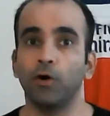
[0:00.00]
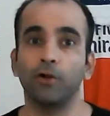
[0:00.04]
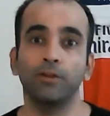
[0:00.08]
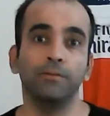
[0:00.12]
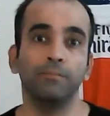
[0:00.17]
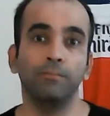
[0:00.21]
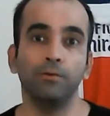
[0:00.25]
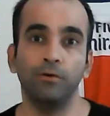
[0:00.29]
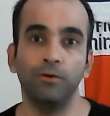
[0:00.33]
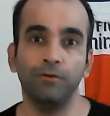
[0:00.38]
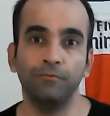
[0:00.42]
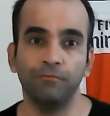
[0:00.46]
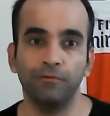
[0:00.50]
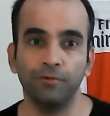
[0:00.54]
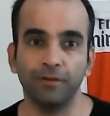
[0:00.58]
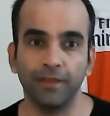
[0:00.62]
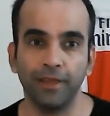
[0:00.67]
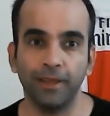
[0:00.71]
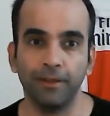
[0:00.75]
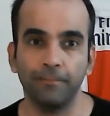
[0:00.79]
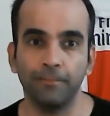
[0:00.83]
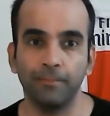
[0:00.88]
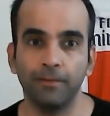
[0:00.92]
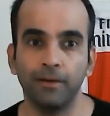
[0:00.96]
or the beautiful
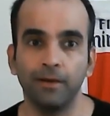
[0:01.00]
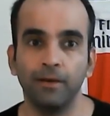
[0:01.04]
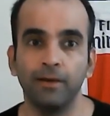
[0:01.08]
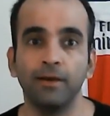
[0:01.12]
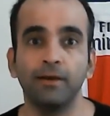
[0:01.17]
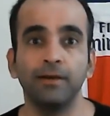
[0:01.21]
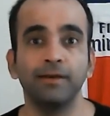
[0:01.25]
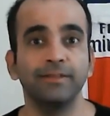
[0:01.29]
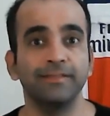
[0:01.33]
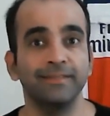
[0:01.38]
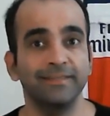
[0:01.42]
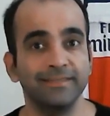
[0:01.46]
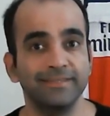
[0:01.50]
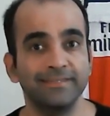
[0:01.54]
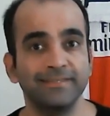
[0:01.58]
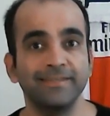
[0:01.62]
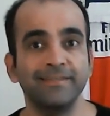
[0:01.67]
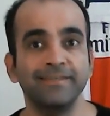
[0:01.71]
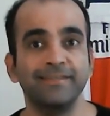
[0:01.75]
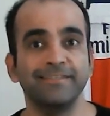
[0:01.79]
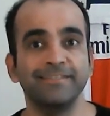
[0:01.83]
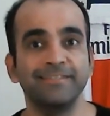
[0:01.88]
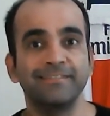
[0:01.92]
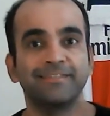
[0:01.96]
game. This
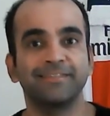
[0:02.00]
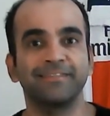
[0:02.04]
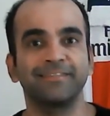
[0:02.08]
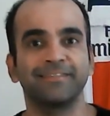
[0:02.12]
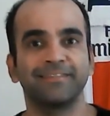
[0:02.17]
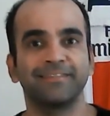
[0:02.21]
is